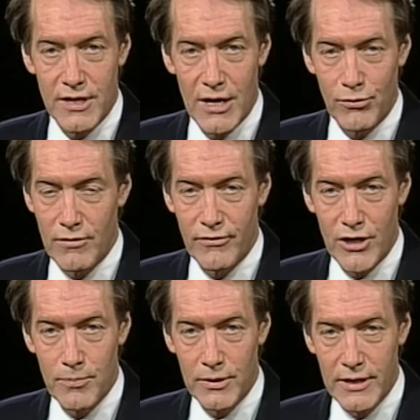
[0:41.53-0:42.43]
and we're
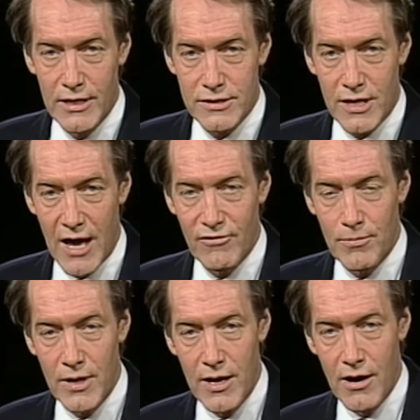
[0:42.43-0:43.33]
very pleased to have
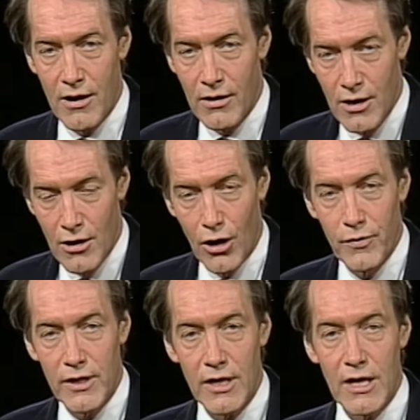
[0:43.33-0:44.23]
him here
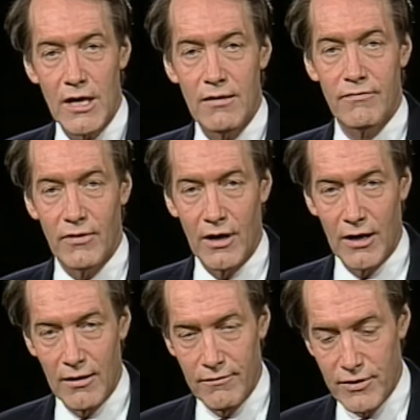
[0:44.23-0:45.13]
on the eve
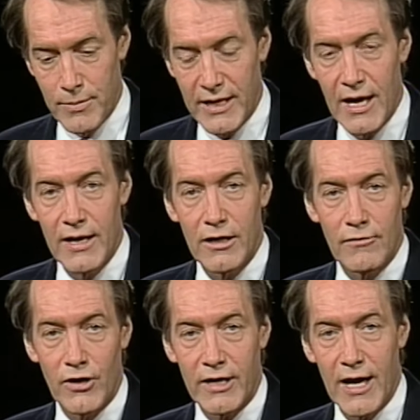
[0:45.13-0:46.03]
of the beginning
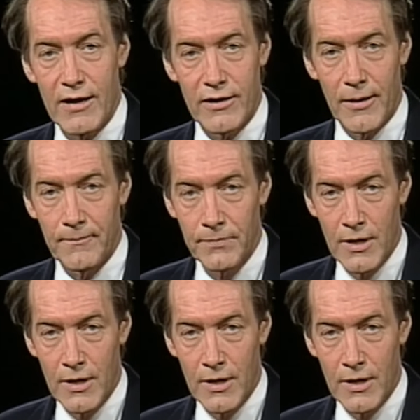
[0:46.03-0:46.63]
of Arcadia